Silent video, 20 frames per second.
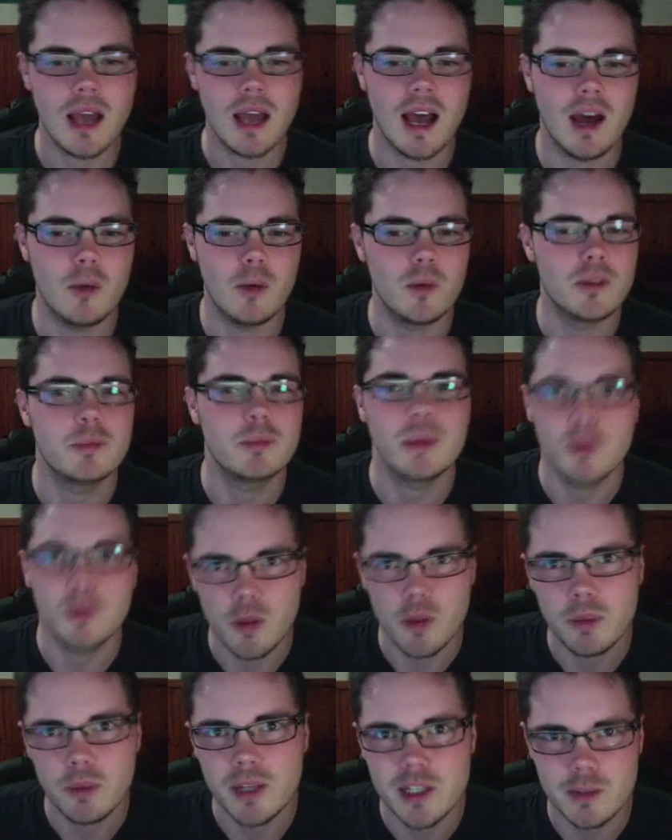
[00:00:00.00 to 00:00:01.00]
with
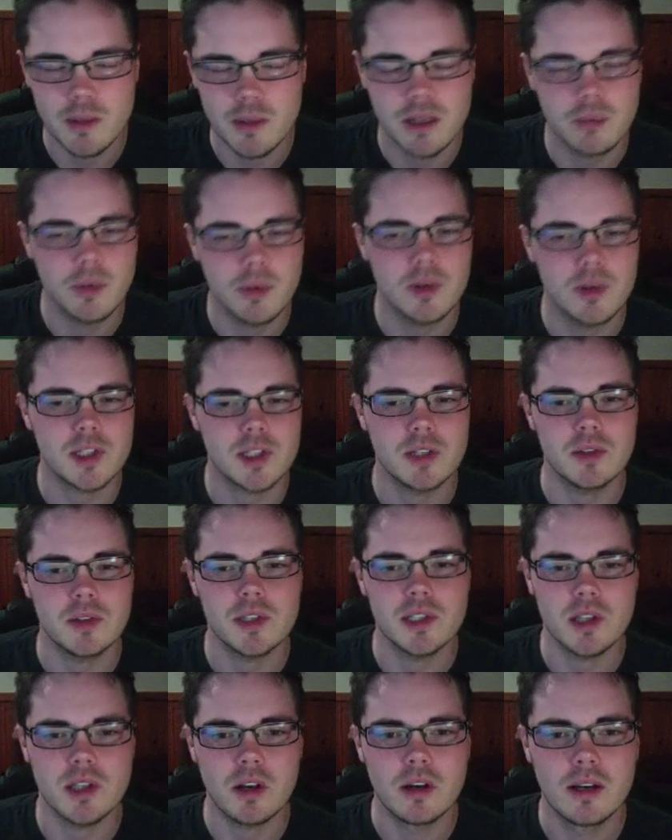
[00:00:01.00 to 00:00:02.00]
a +1 to bow skills.
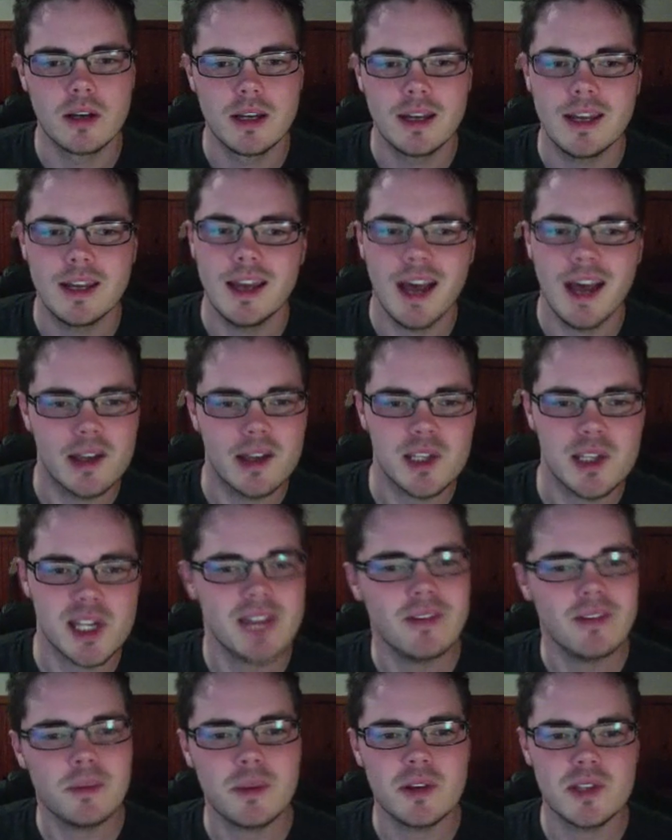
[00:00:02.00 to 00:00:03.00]
So
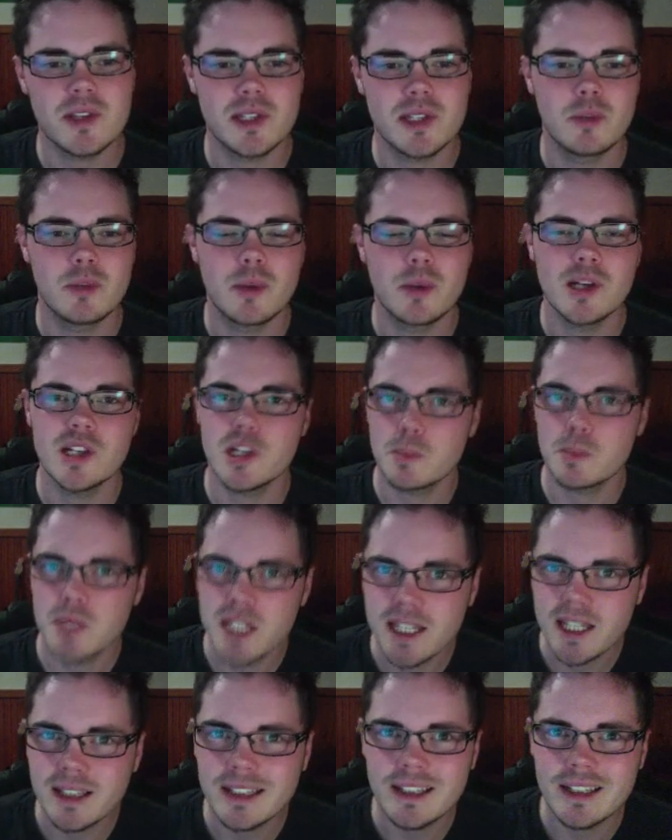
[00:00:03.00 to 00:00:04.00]
save up those Silver Branch,
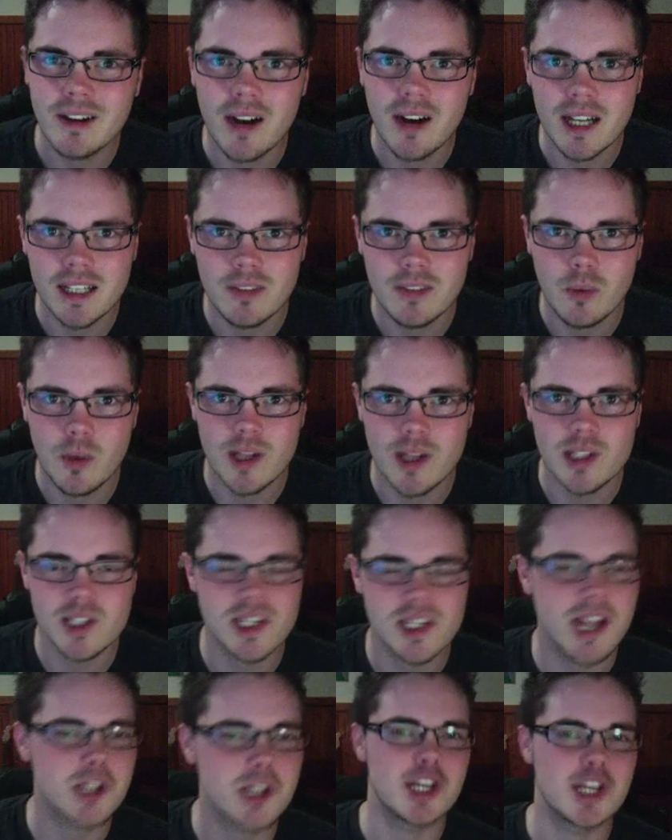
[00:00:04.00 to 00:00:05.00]
particularly eye level ones.
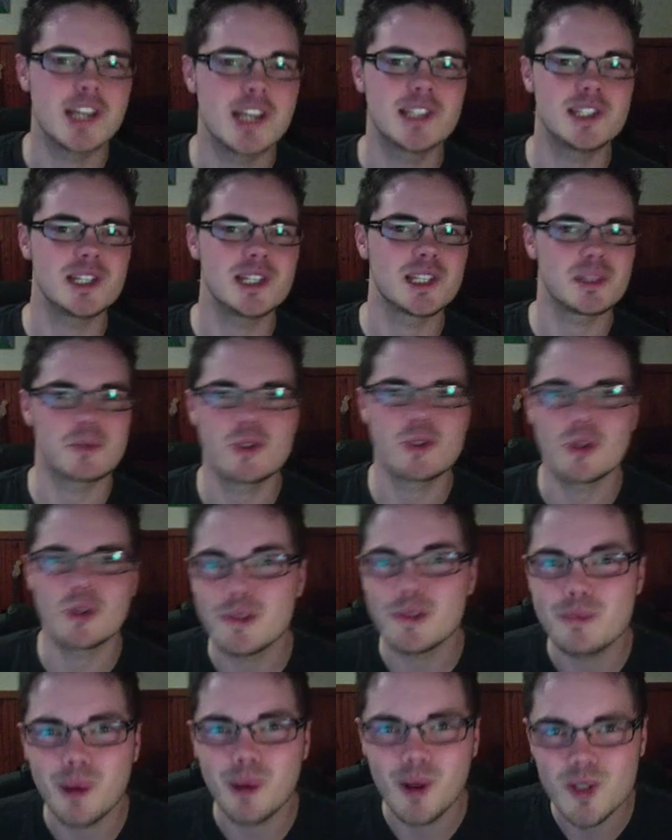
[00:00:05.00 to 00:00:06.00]
Start chancing some
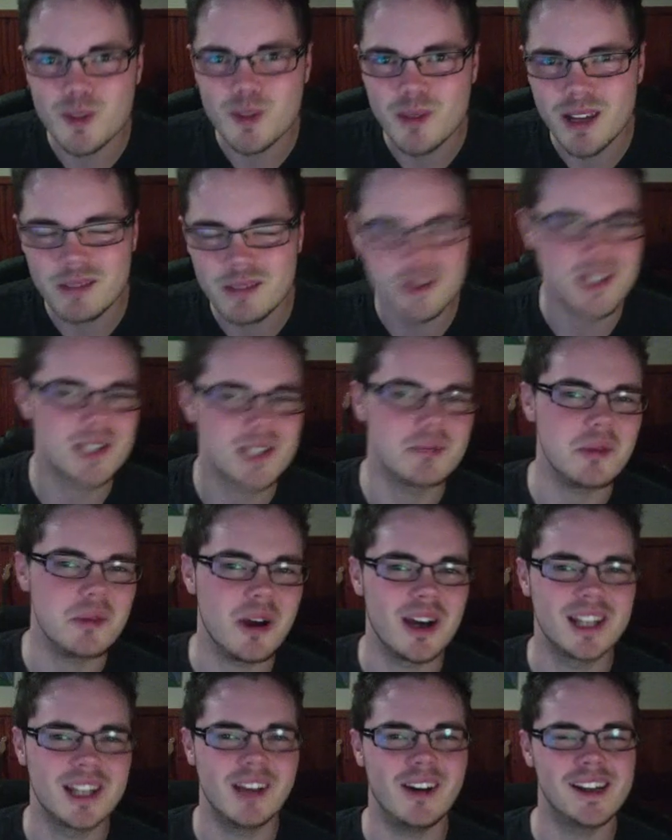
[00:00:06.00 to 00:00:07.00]
crude bows, maybe some
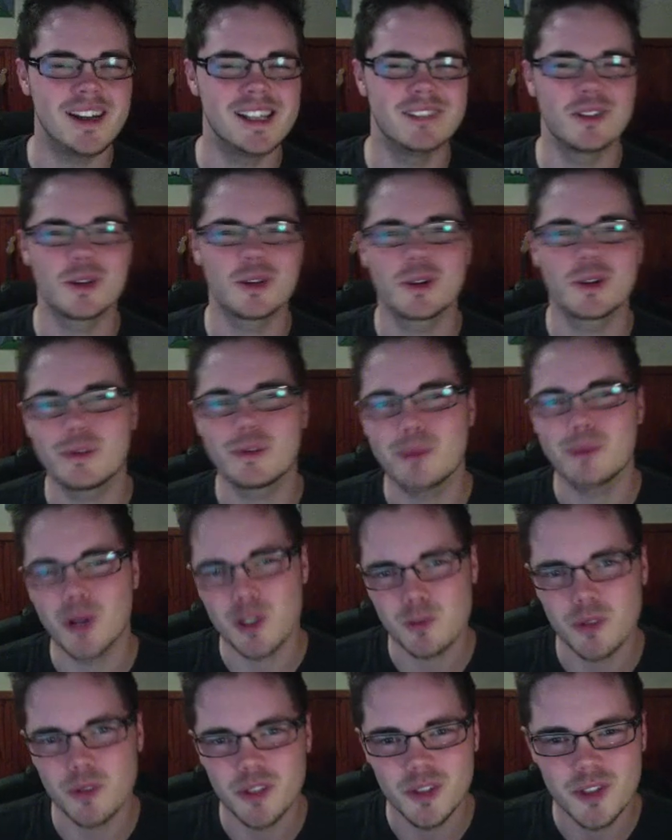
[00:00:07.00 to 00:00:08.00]
eye level crude
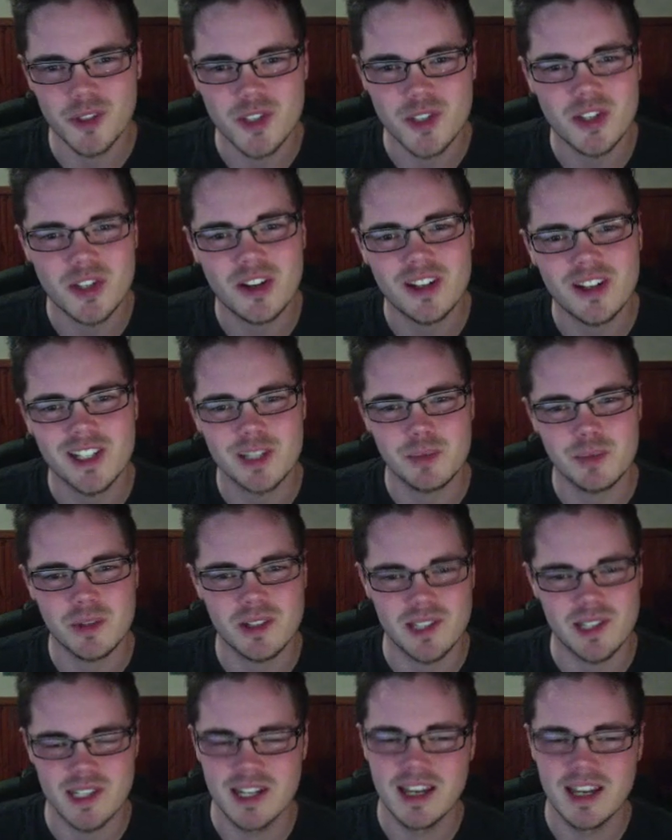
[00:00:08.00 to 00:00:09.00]
bows with good sockets,
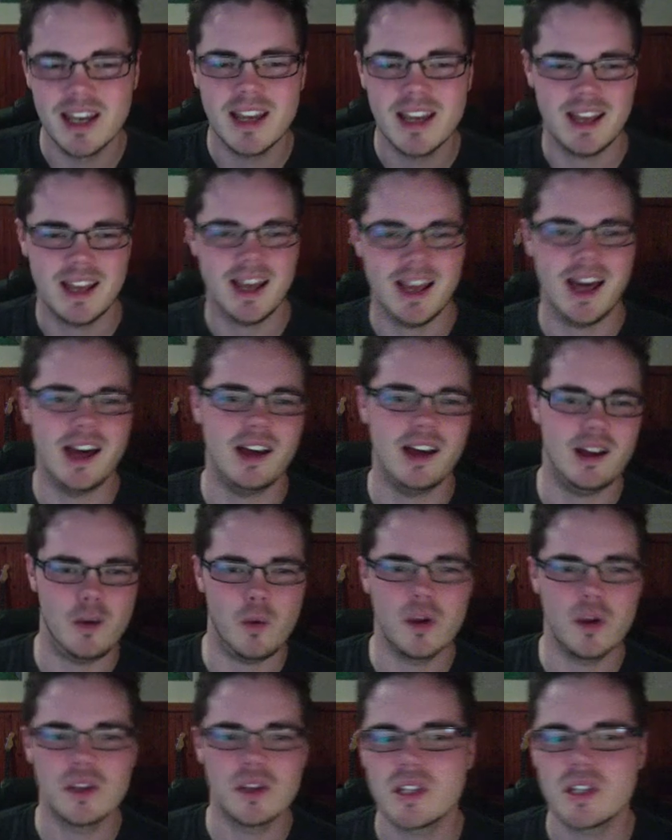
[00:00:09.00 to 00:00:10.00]
because a
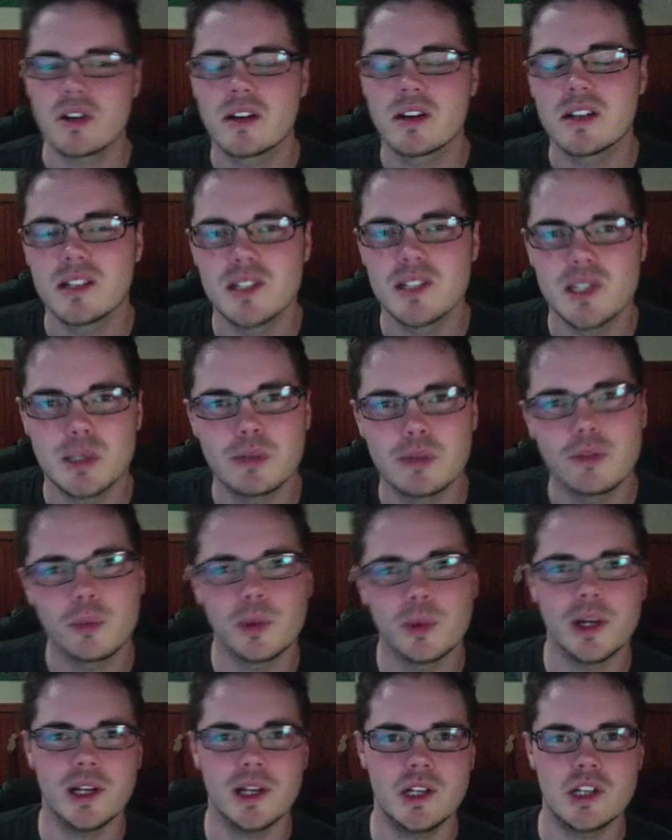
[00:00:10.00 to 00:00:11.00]
well socketed Silver
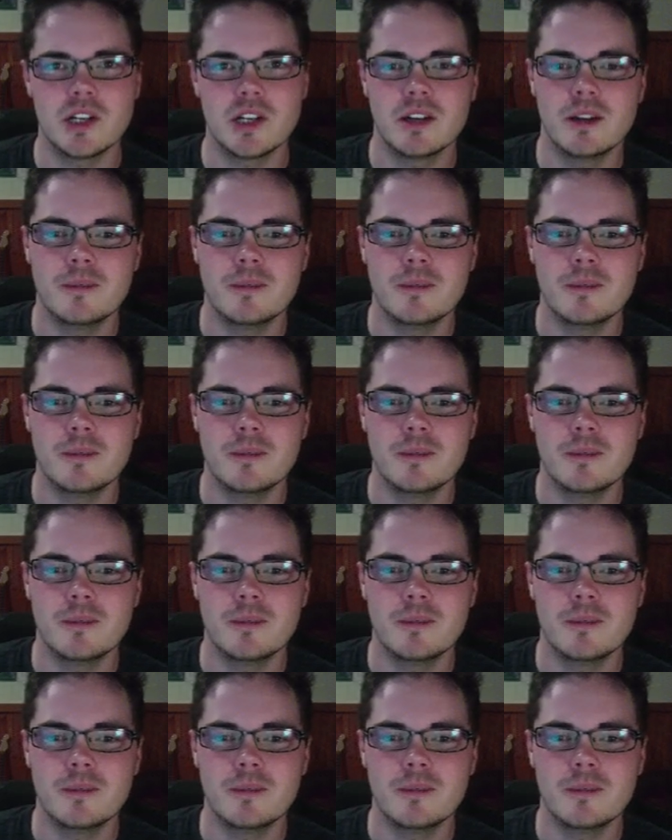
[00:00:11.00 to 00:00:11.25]
Branch